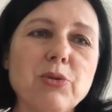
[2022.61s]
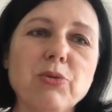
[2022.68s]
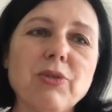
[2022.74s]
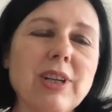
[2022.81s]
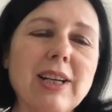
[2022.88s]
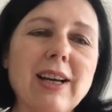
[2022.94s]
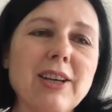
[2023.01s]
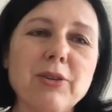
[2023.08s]
to
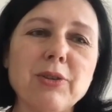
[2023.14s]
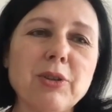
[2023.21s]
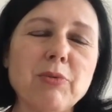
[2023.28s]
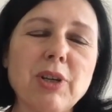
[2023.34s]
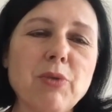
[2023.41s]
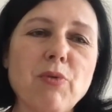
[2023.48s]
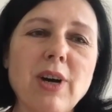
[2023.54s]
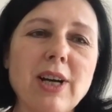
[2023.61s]
rely on
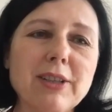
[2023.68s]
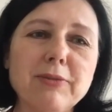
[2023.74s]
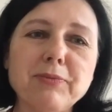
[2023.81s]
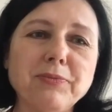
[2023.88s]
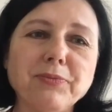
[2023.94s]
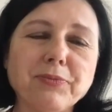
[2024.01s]
only one.